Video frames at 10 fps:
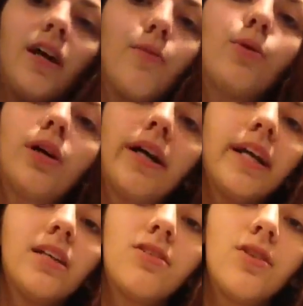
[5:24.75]
I wore it
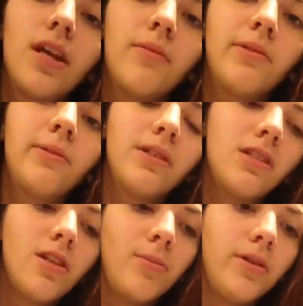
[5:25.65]
yesterday when we went
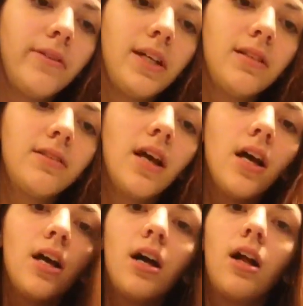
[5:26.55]
to the movies,
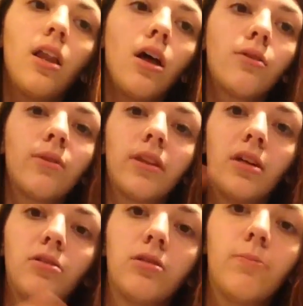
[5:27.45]
along with
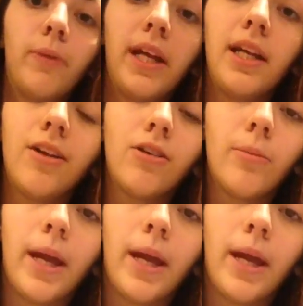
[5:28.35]
those pink yoga